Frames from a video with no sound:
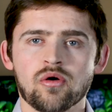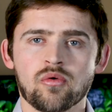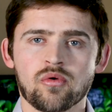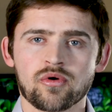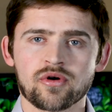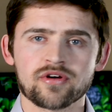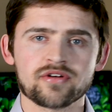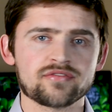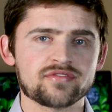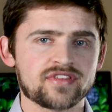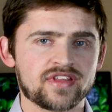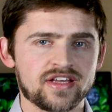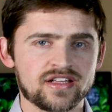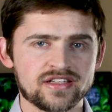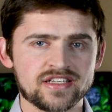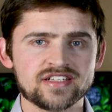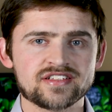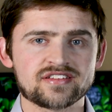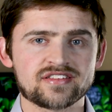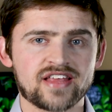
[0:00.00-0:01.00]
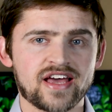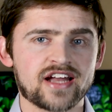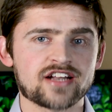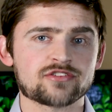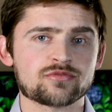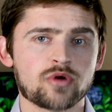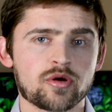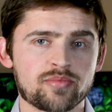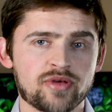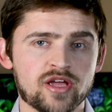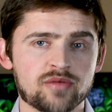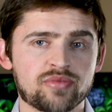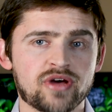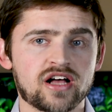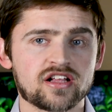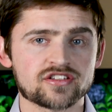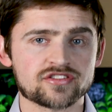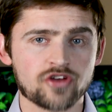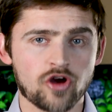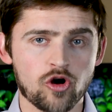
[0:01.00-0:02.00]
Or at least that is what
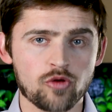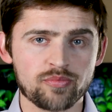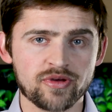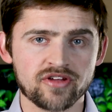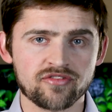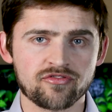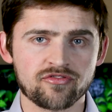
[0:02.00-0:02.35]
PayPal is hoping